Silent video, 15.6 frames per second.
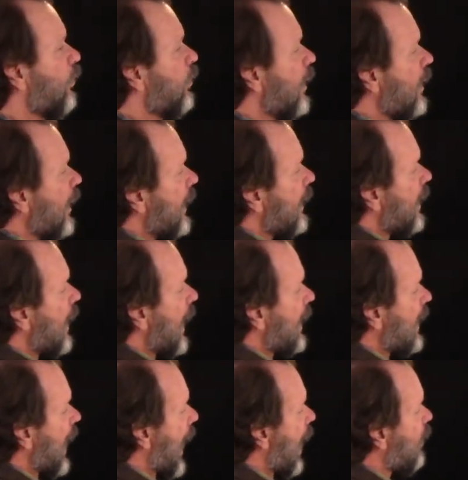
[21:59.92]

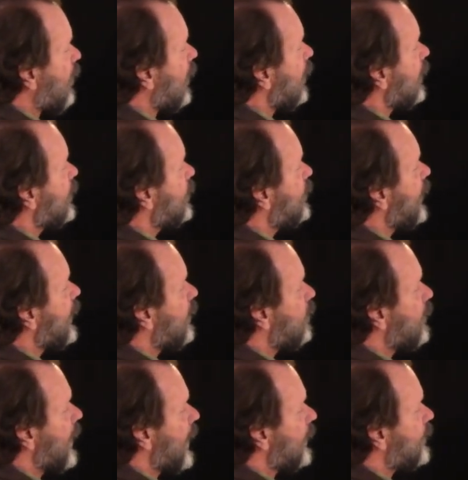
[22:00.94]
in our
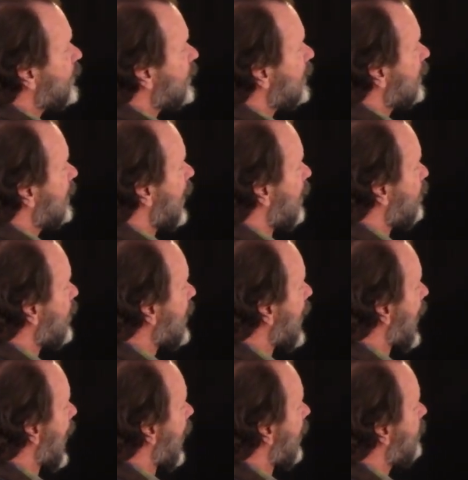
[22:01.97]
sequence that we
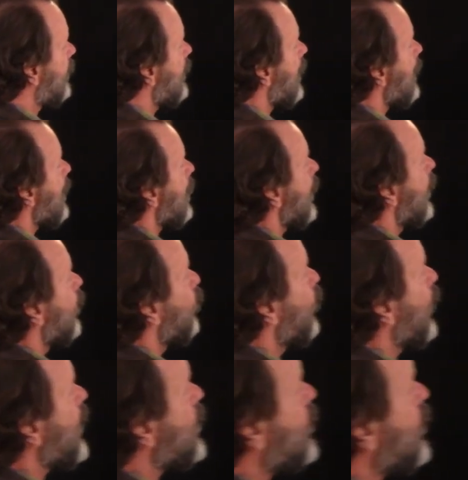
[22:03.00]
have, we